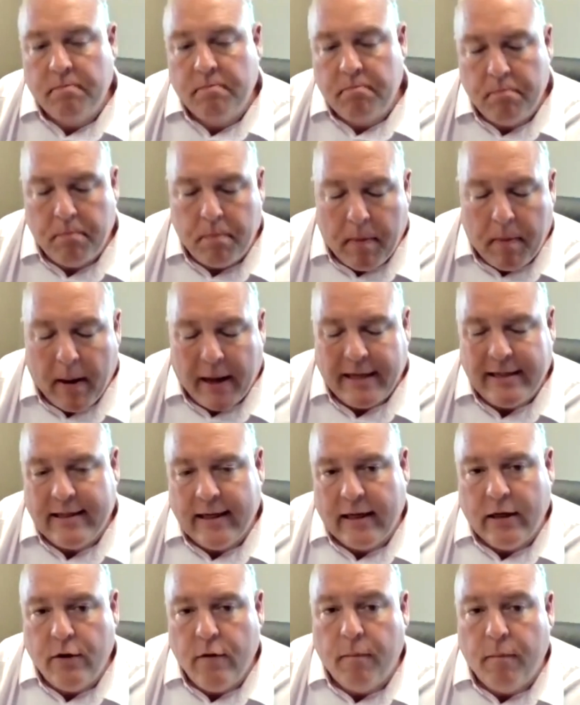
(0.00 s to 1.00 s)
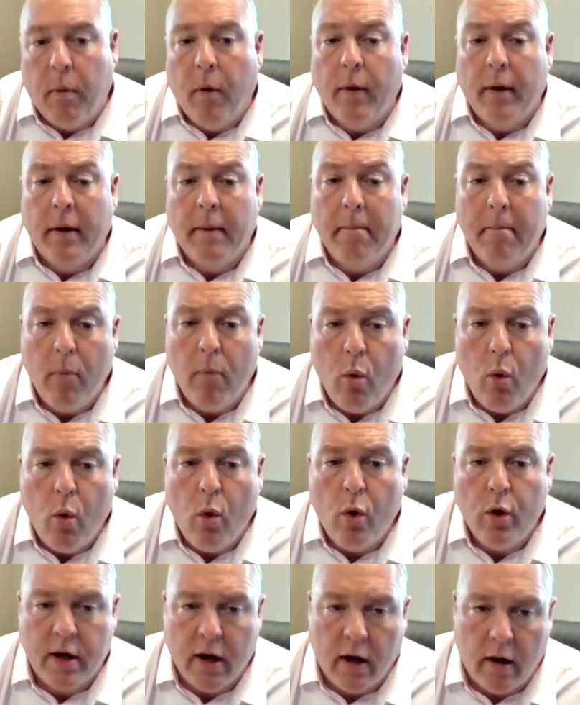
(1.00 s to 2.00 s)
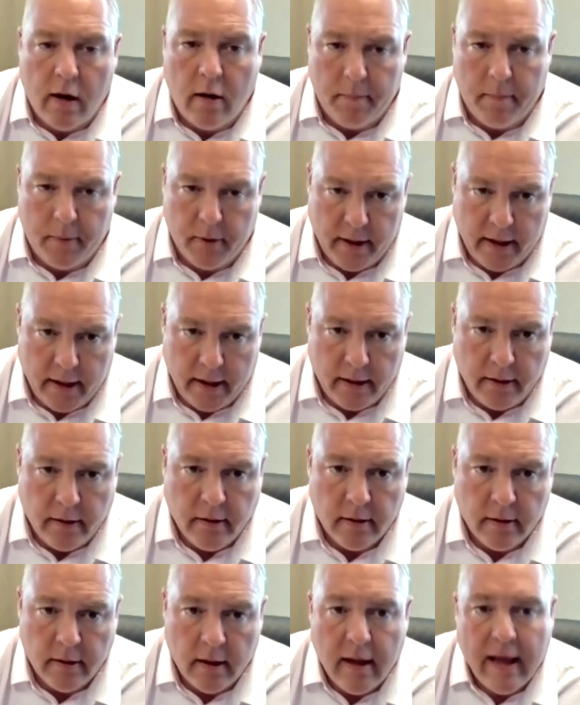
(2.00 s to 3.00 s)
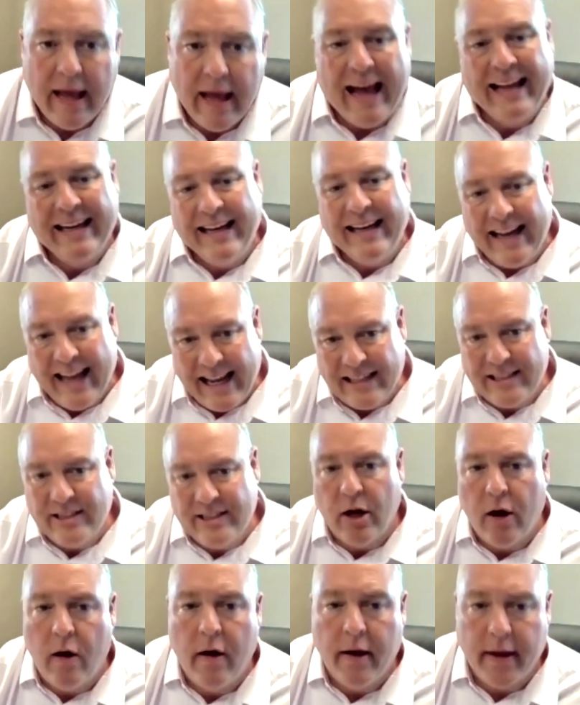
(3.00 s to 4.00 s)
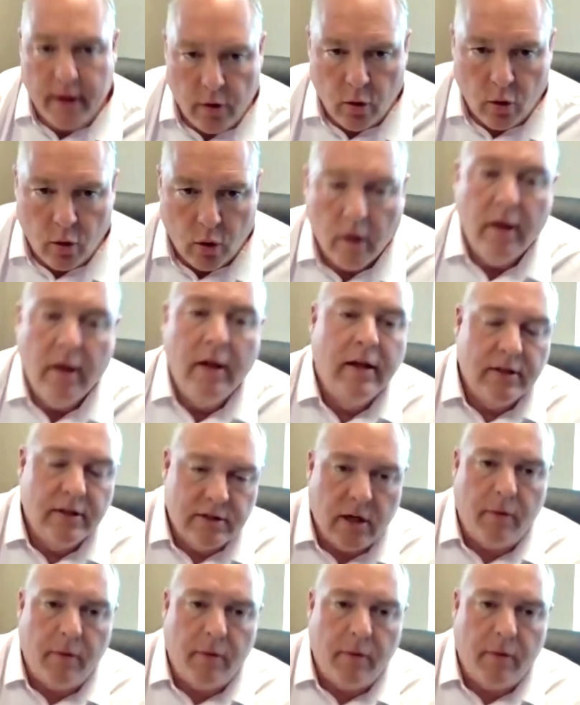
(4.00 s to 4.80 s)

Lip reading: And basically, you're putting more carbon in and less iron ore.